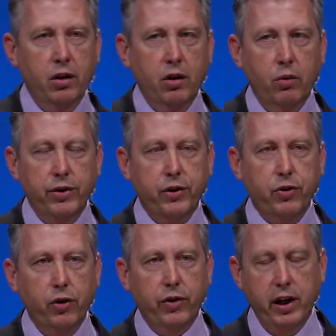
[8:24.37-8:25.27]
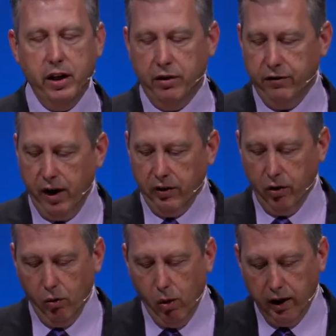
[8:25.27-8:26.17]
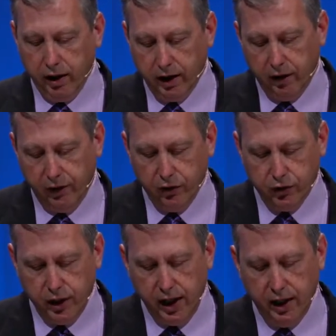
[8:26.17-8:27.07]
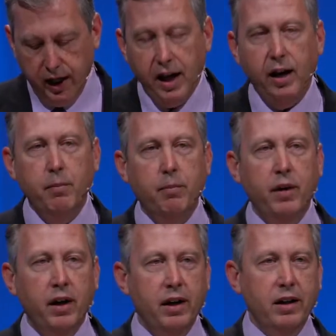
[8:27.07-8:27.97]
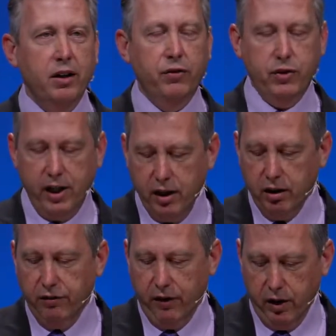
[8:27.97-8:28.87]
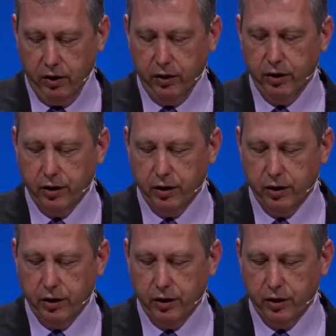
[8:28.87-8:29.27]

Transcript: with the truth that he and the Father are one, and that if you've seen him, you've seen the Father.